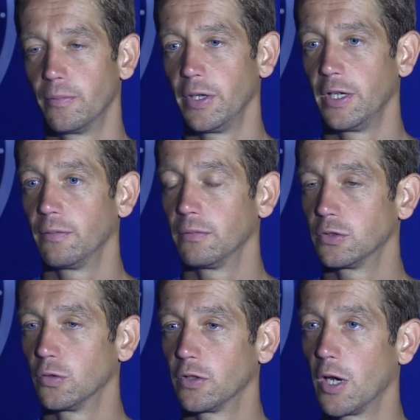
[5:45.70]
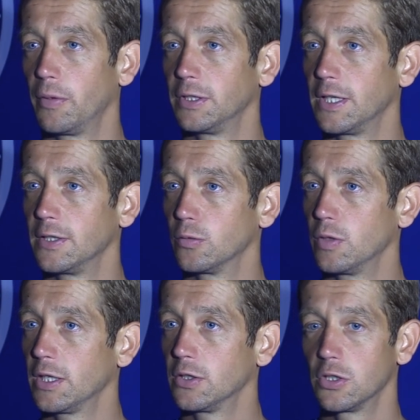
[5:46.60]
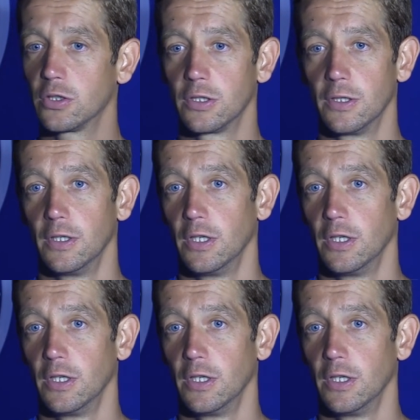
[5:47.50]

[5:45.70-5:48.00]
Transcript: being sort of a couple of days a week, and just